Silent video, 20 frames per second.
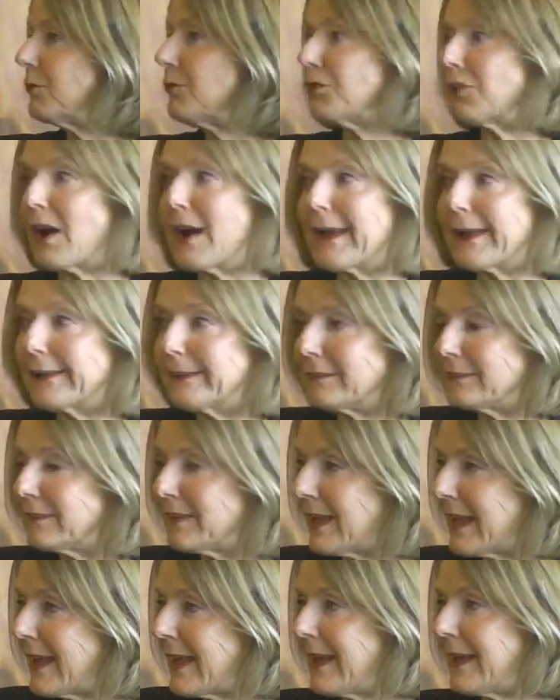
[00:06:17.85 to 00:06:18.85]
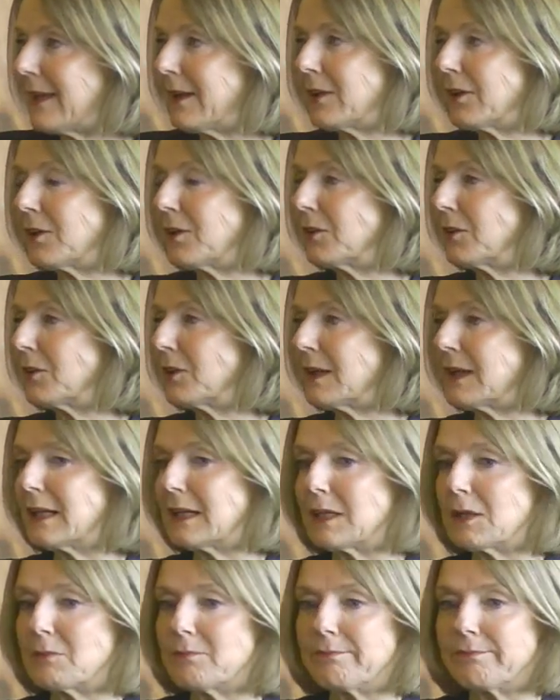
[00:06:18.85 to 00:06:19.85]
child care,
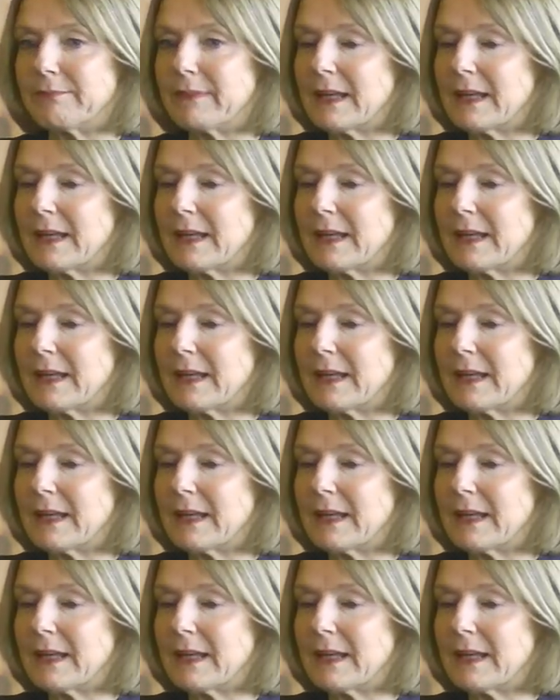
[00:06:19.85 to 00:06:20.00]
um,